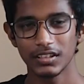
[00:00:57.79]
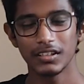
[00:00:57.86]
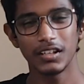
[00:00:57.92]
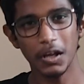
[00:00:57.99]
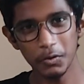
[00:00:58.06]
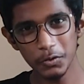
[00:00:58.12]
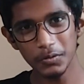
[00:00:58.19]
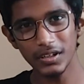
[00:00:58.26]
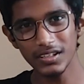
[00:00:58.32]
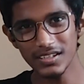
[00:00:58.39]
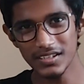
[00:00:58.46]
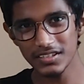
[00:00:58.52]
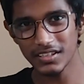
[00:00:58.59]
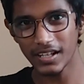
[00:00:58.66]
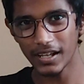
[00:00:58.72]
Now, to
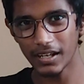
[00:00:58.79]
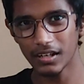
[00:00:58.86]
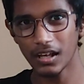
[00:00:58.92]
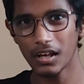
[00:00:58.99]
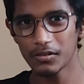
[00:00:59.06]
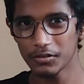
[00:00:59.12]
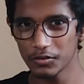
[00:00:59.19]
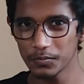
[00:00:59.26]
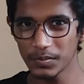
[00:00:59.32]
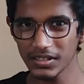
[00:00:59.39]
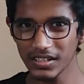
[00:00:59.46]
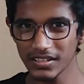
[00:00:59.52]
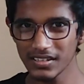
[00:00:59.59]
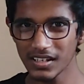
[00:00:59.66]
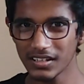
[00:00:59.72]
understand how
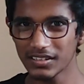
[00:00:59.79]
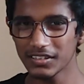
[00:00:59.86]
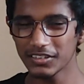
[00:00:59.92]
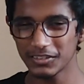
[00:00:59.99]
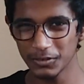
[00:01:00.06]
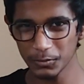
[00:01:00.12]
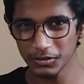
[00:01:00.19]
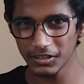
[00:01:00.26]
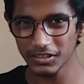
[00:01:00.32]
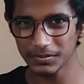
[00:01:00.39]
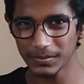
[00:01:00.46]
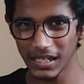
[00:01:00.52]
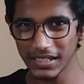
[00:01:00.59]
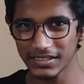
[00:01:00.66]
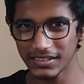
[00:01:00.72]
superconductors do this
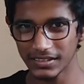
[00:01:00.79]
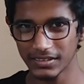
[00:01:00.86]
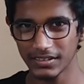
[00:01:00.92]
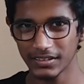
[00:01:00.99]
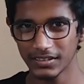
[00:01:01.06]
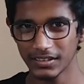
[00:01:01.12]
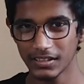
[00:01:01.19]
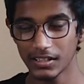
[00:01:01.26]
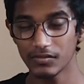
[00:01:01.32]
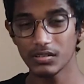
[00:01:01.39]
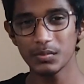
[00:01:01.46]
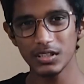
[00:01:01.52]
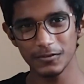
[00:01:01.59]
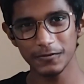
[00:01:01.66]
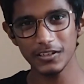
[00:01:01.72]
magic, you
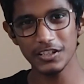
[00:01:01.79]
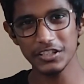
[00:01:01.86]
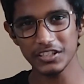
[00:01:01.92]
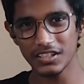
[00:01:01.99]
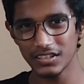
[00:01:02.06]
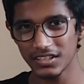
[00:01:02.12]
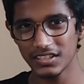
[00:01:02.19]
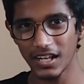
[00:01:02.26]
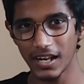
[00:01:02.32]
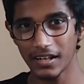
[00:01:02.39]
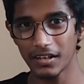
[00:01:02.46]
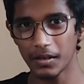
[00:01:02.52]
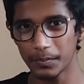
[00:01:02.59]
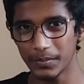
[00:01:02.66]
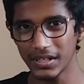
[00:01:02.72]
must first
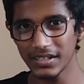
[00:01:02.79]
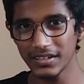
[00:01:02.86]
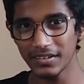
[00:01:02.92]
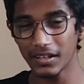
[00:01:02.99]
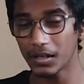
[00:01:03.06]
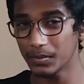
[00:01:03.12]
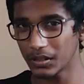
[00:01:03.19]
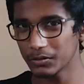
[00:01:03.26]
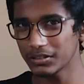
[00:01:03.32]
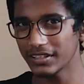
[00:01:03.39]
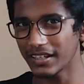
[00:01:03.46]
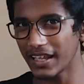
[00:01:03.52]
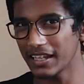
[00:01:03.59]
understand a bit about the